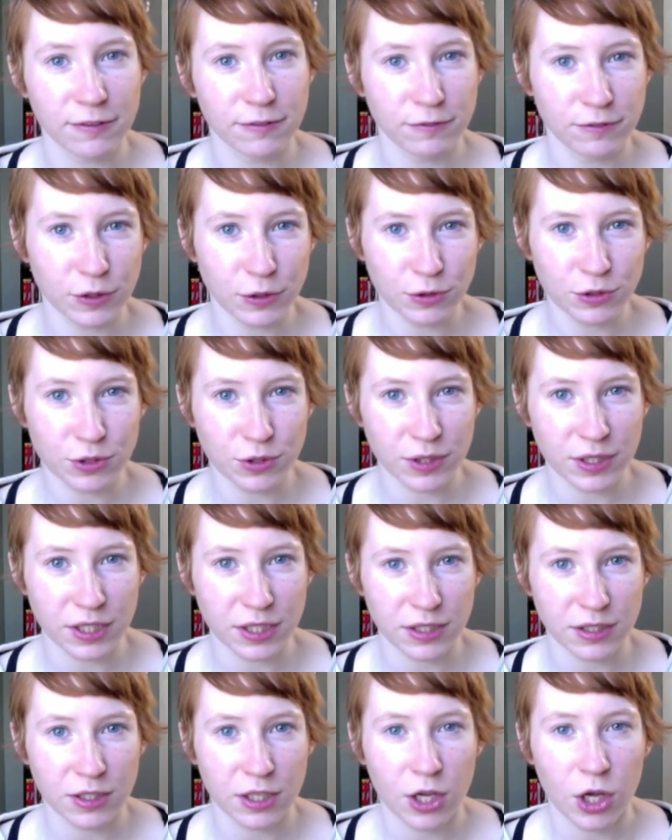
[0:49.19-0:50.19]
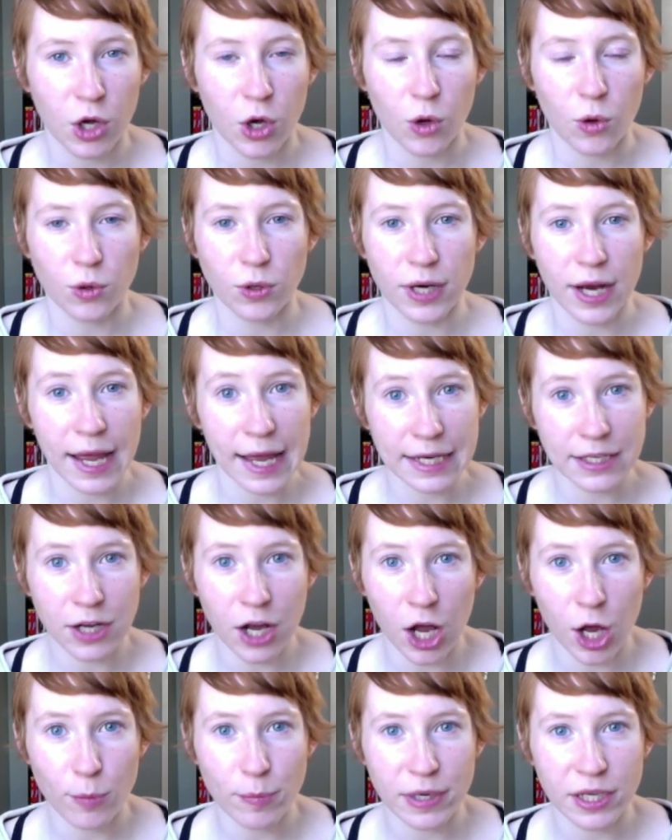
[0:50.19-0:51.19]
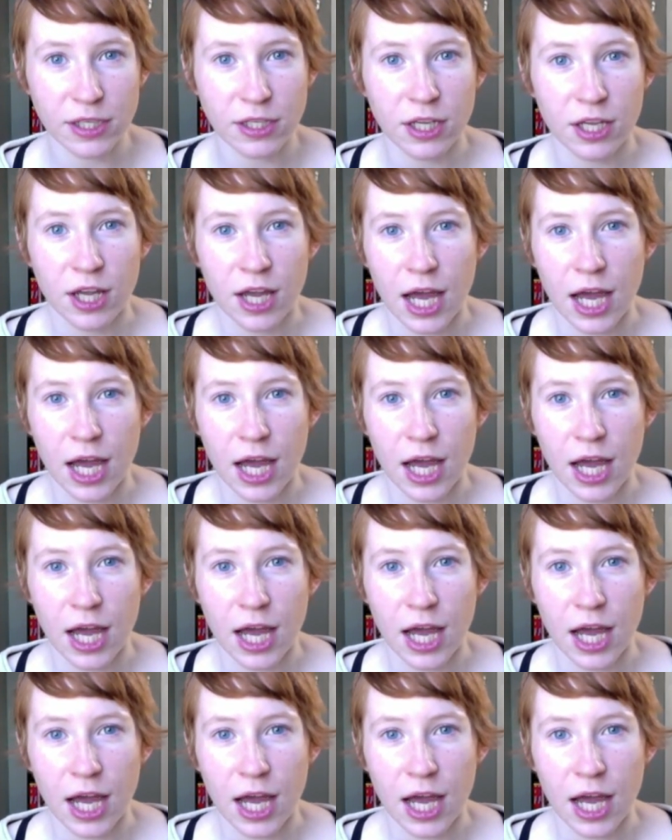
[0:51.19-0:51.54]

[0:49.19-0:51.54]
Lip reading: filtering or head hopping.